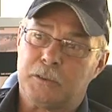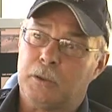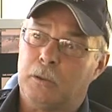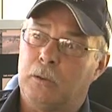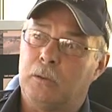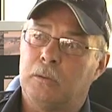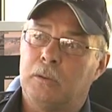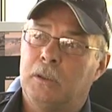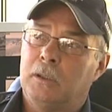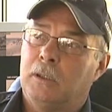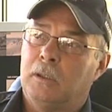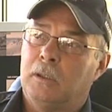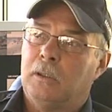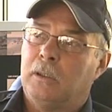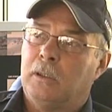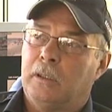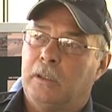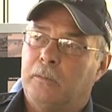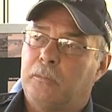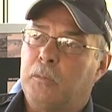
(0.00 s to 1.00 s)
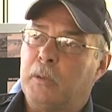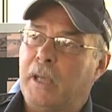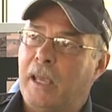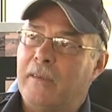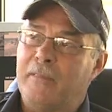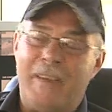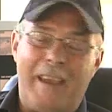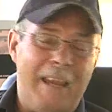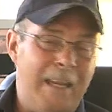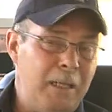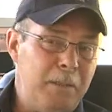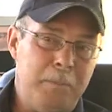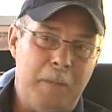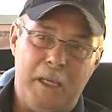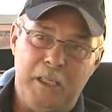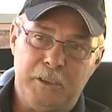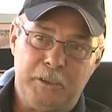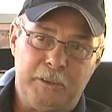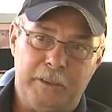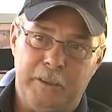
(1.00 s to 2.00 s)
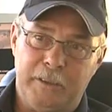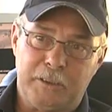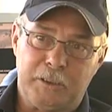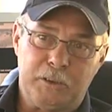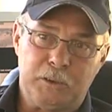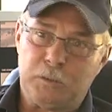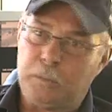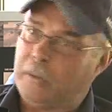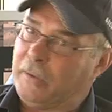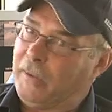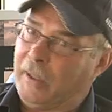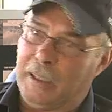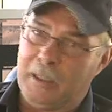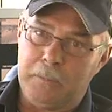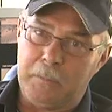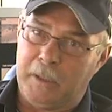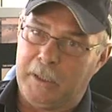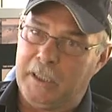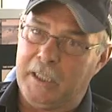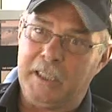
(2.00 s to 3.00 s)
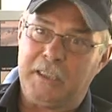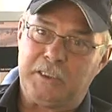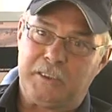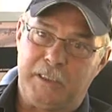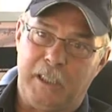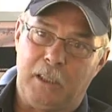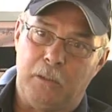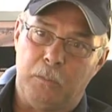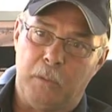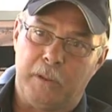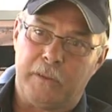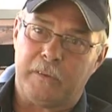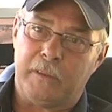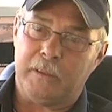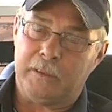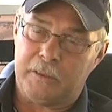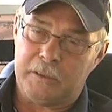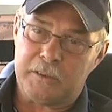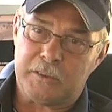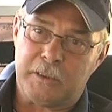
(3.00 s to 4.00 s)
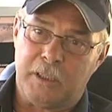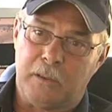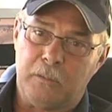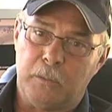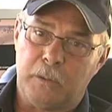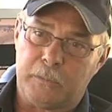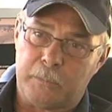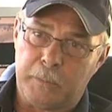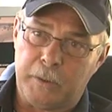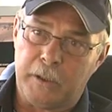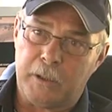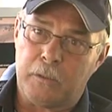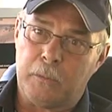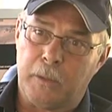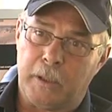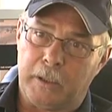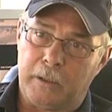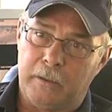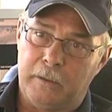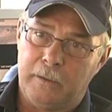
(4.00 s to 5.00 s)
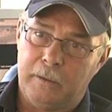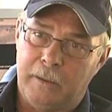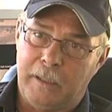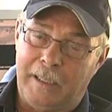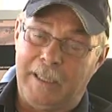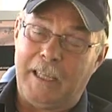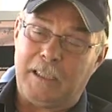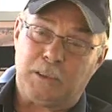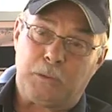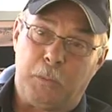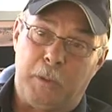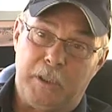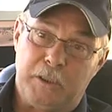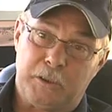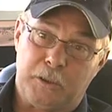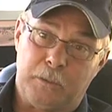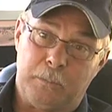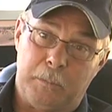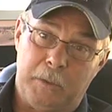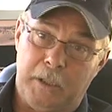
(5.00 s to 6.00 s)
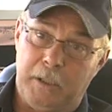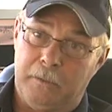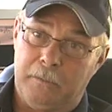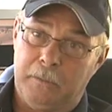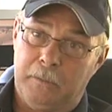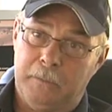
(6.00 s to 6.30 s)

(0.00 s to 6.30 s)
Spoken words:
So if we have any major issues with anybody, it's dealt with, and it's dealt with pretty quick, and that's the way it should be.